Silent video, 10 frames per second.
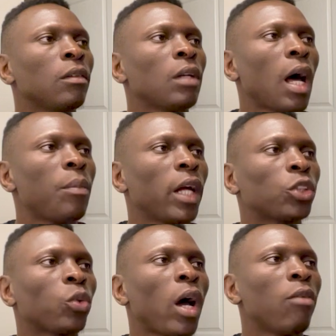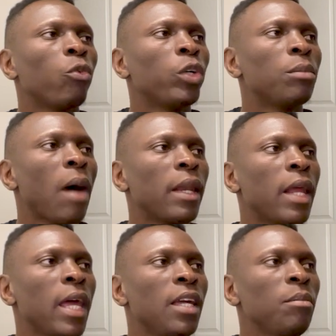I'm gonna try with my
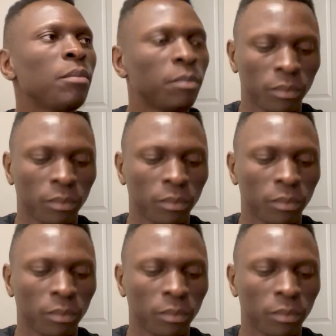name.